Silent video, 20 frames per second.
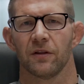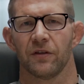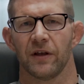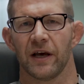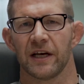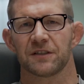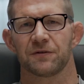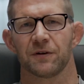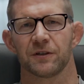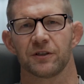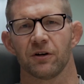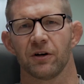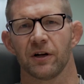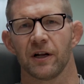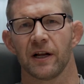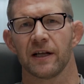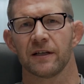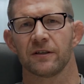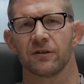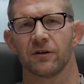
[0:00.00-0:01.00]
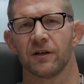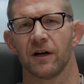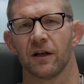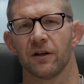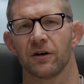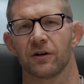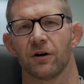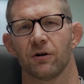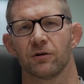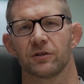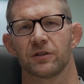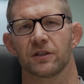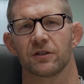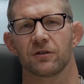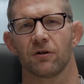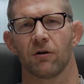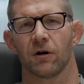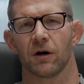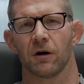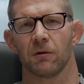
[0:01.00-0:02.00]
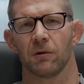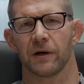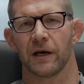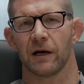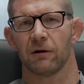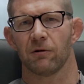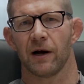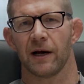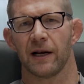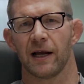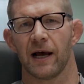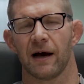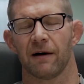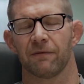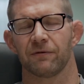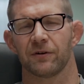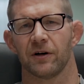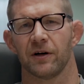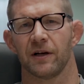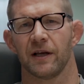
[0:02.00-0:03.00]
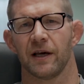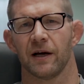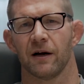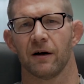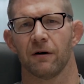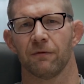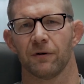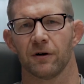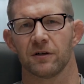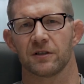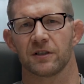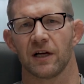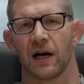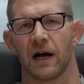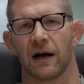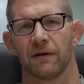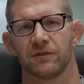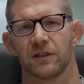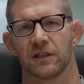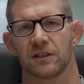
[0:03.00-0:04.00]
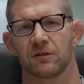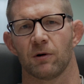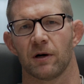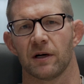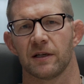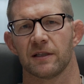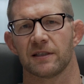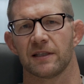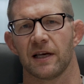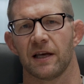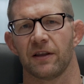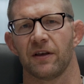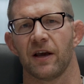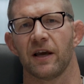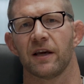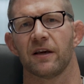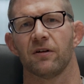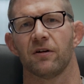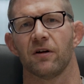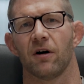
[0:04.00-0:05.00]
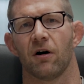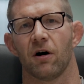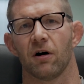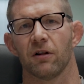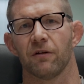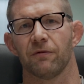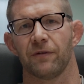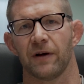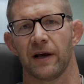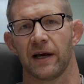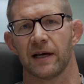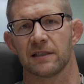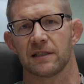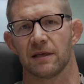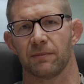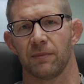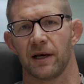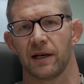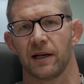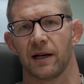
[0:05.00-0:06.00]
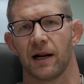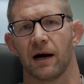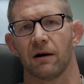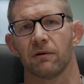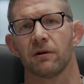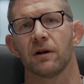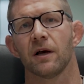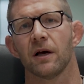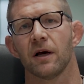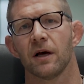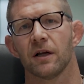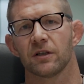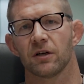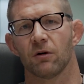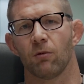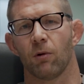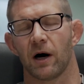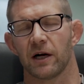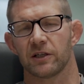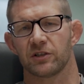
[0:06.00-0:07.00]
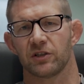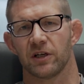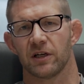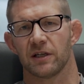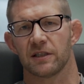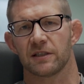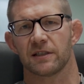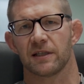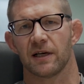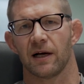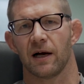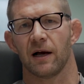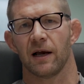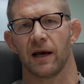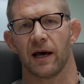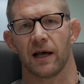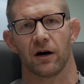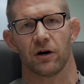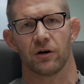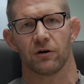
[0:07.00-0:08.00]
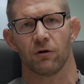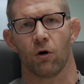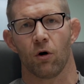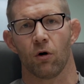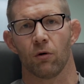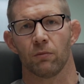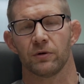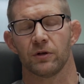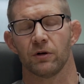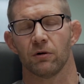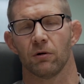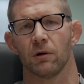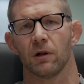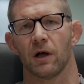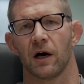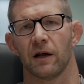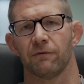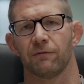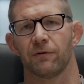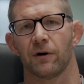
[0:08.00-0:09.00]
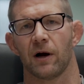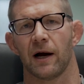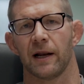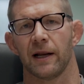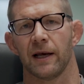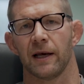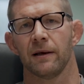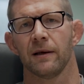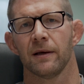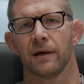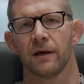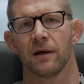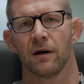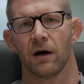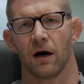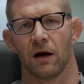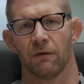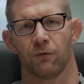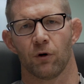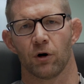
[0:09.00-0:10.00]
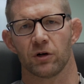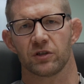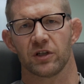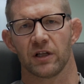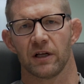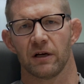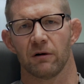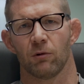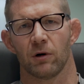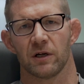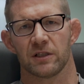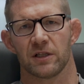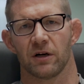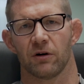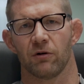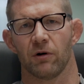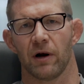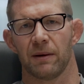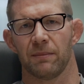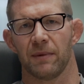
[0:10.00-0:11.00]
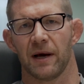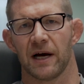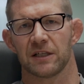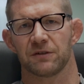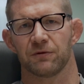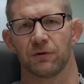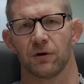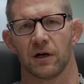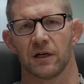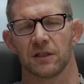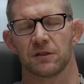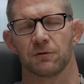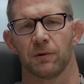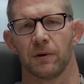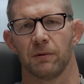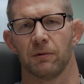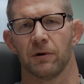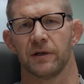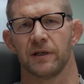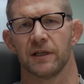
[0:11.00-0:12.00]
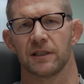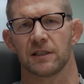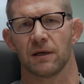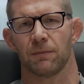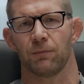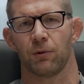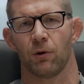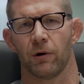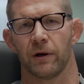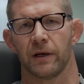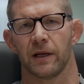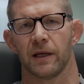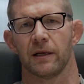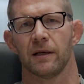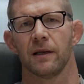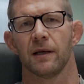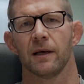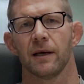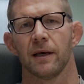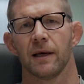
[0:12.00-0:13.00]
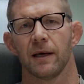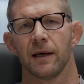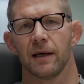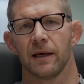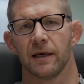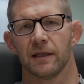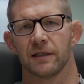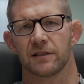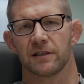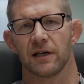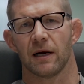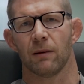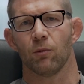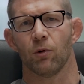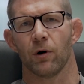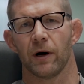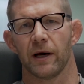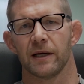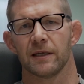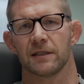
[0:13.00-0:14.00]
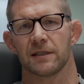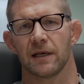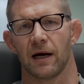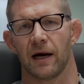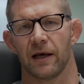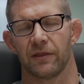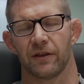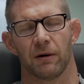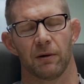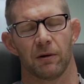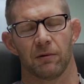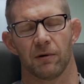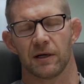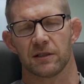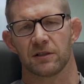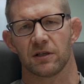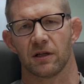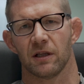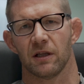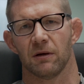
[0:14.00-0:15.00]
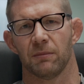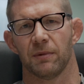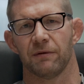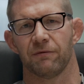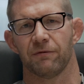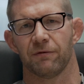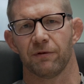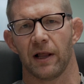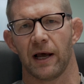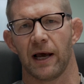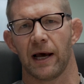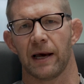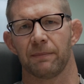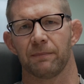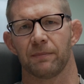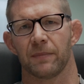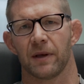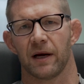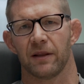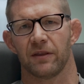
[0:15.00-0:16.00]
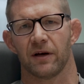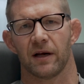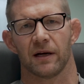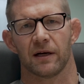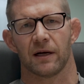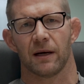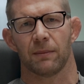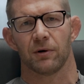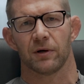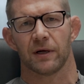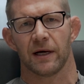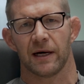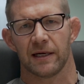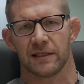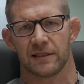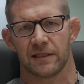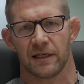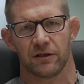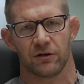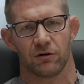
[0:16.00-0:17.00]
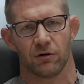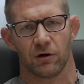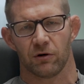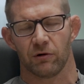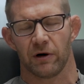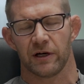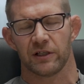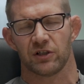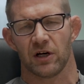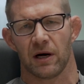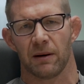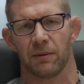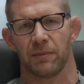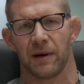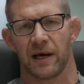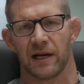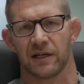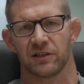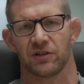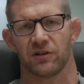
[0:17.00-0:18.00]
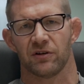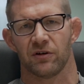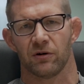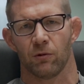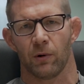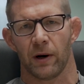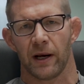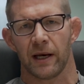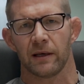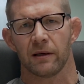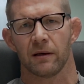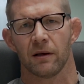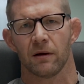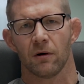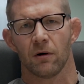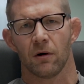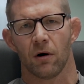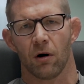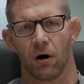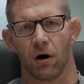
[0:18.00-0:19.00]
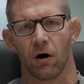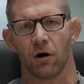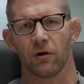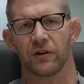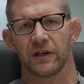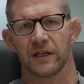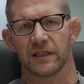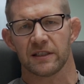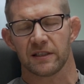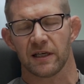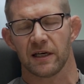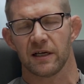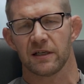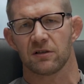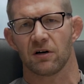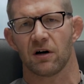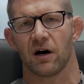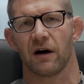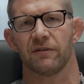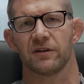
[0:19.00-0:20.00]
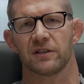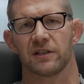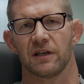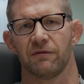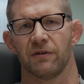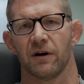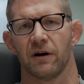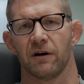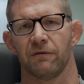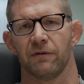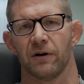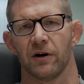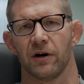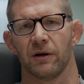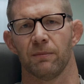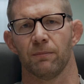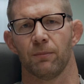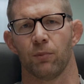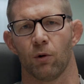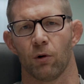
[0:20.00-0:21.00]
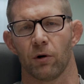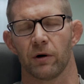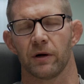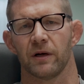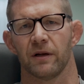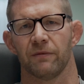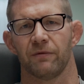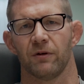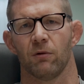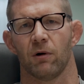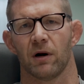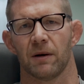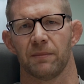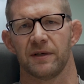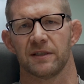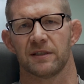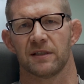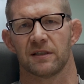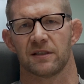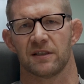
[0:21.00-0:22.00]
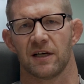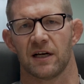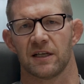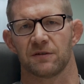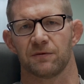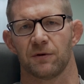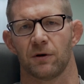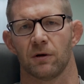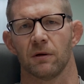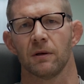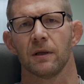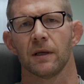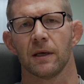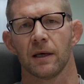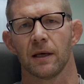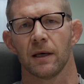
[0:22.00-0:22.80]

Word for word: Thanks for tuning in to another Coach's Corner. We'll get right after it here. First off, just wanted to say thank you to all the fans that made it out to watch us uh, at our home duel on Friday. Unfortunately, it wasn't a great match for us. We were disappointed in some ways. Uh, I thought we wrestled a little bit flat. I thought a couple guys didn't do a great job of managing their weight. All these things are obviously very, very important if you want to be successful.